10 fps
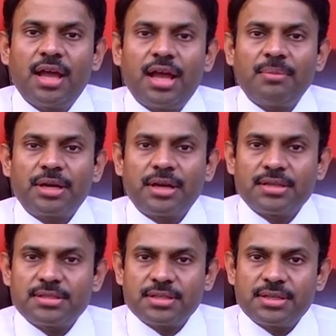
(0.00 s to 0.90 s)
I'm a
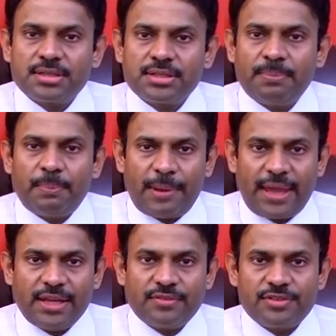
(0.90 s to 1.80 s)
consultant
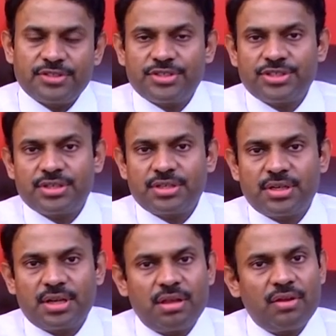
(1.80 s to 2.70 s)
pain physician
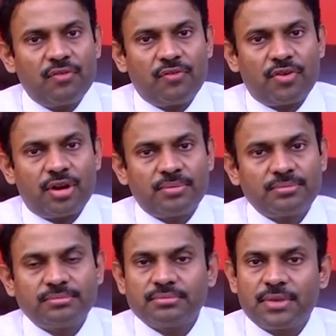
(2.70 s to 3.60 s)

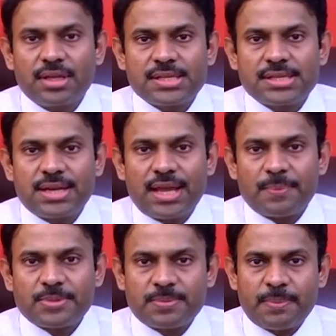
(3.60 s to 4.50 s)
from
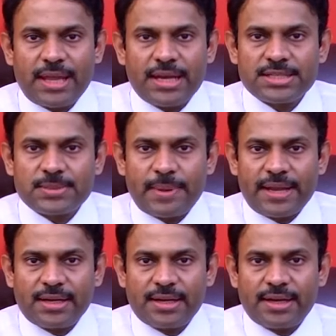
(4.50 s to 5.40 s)
Synapse Pain and
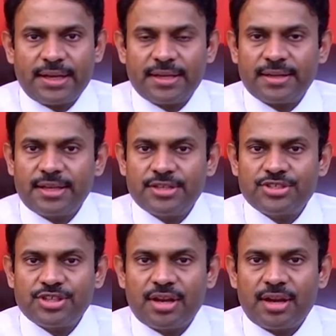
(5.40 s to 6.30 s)
Spine Clinic in
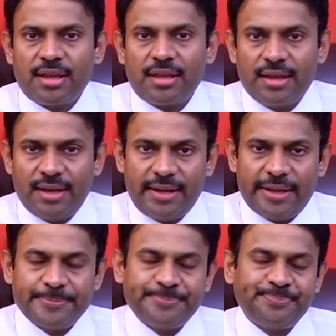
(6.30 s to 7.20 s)
Chennai,
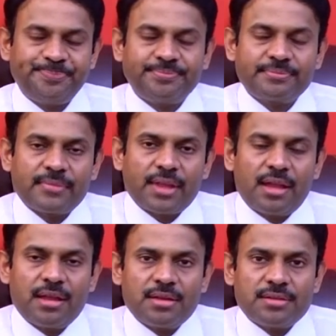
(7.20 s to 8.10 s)
India.
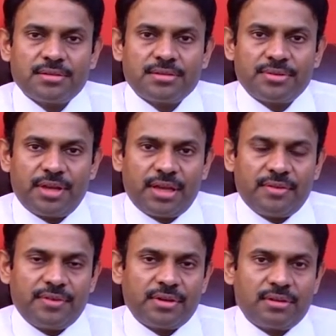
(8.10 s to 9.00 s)

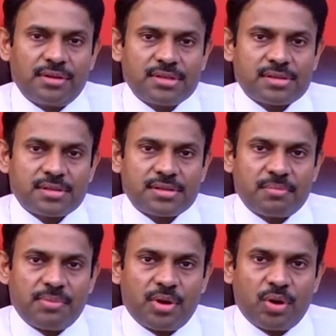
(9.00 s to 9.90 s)
Today, we are going to discuss
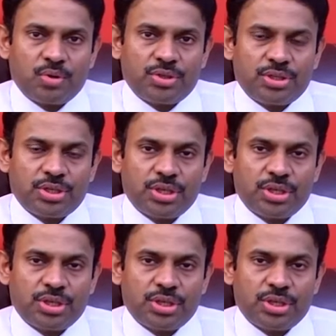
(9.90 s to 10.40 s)
about